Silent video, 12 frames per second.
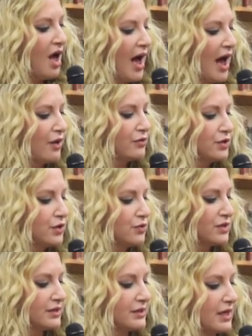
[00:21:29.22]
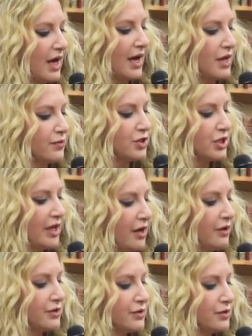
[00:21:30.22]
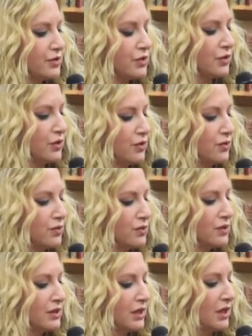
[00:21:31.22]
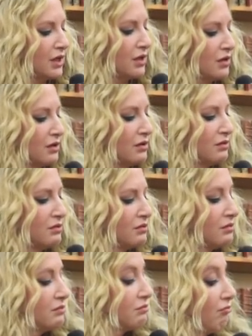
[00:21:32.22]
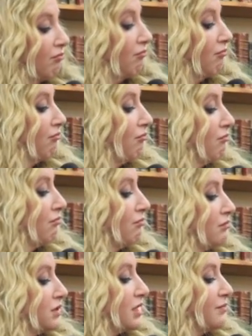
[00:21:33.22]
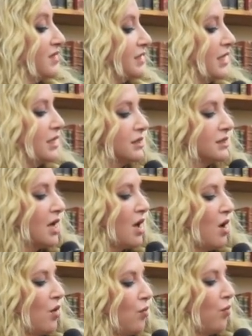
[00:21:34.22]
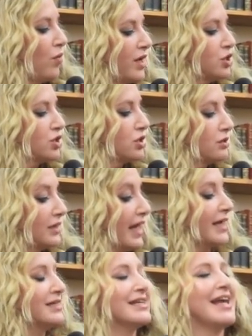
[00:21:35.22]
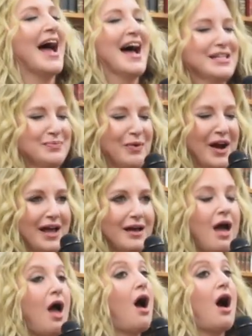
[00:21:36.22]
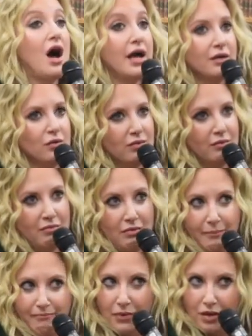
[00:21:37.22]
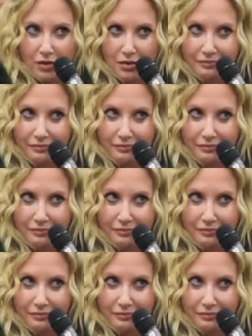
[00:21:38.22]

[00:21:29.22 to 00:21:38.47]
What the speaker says: How do you decide which characters to use in some scenes? Which leg did Cass break? I don't remember.